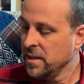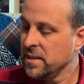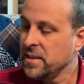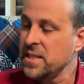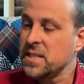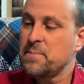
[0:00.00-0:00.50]

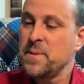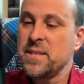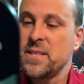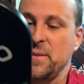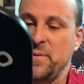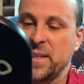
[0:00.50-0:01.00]
This
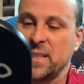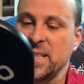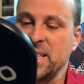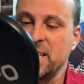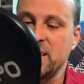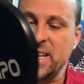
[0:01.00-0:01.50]

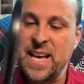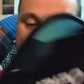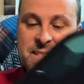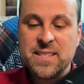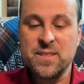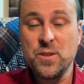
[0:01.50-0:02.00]
specifically
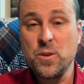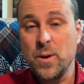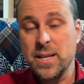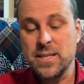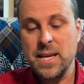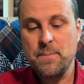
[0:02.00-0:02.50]
says it's
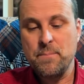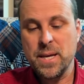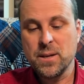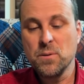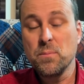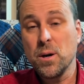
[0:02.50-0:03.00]
USA
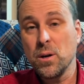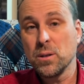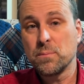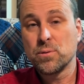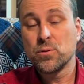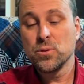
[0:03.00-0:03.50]
Pickleball
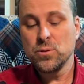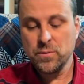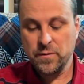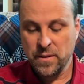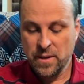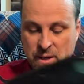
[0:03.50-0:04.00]

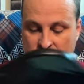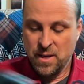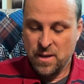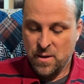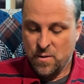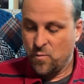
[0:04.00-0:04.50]
approved,
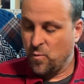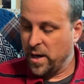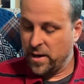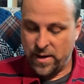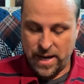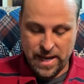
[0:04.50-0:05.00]

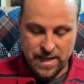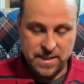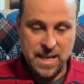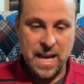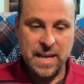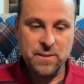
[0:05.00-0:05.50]

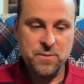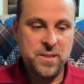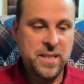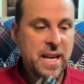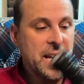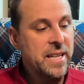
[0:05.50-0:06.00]
whereas I don't
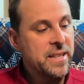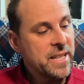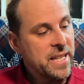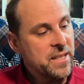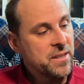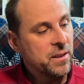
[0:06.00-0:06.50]
see
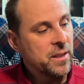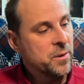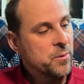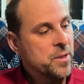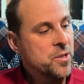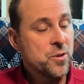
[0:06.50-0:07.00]
anything in the
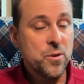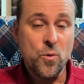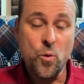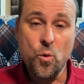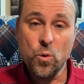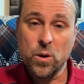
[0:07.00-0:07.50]
literature
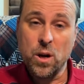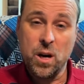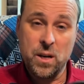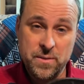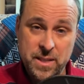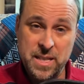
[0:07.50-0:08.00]
or
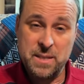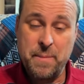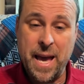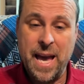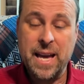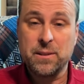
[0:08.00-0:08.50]
on this
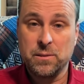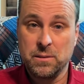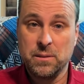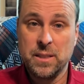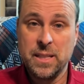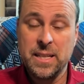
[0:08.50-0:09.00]

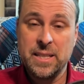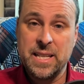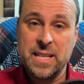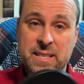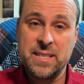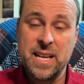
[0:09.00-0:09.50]
paddle
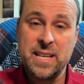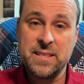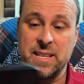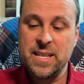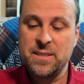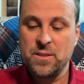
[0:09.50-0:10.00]
that
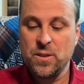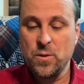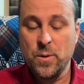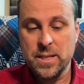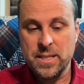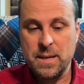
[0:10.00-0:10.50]
says it's
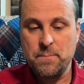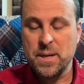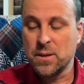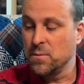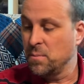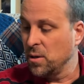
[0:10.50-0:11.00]
USA
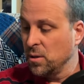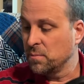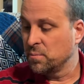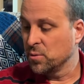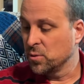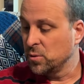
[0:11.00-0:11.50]
Pickleball
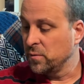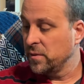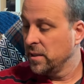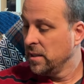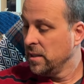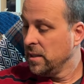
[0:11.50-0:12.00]

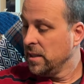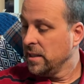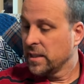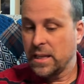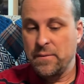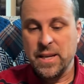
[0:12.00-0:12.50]
approved.
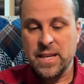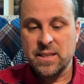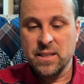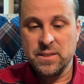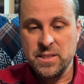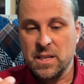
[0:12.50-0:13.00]
Giving it
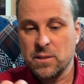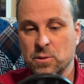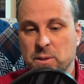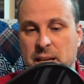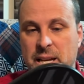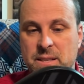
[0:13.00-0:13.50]
the
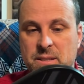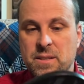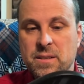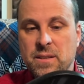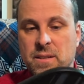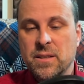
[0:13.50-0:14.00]
knuckle test,
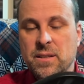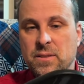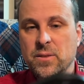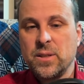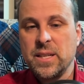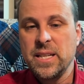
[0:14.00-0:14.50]

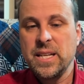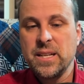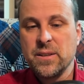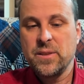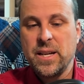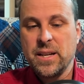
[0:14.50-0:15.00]
you can
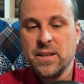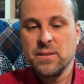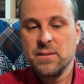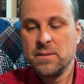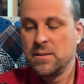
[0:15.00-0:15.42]
hear there,